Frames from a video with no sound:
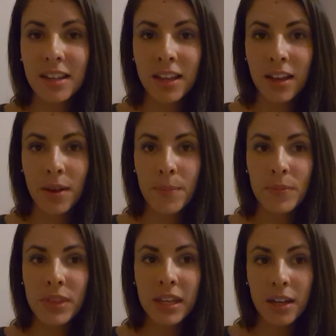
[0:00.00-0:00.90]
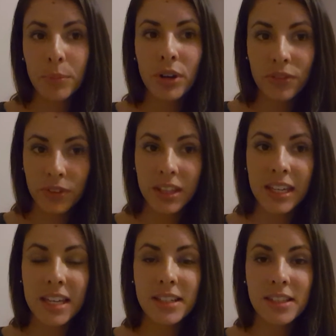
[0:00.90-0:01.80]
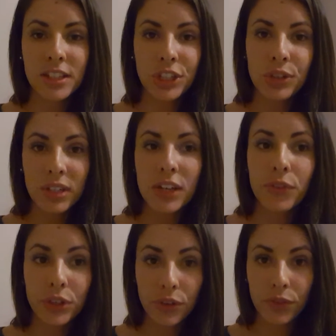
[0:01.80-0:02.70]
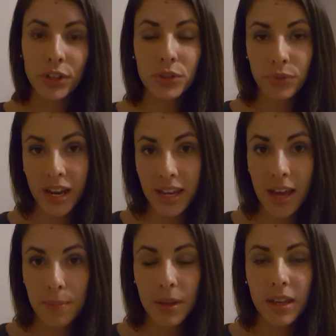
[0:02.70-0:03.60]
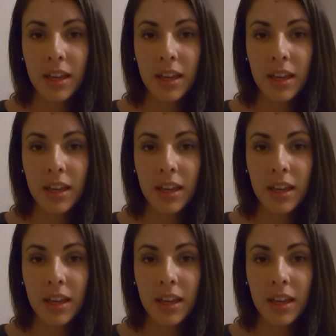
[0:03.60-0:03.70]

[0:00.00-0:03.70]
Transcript: the number of affiliates you need for your first rank up,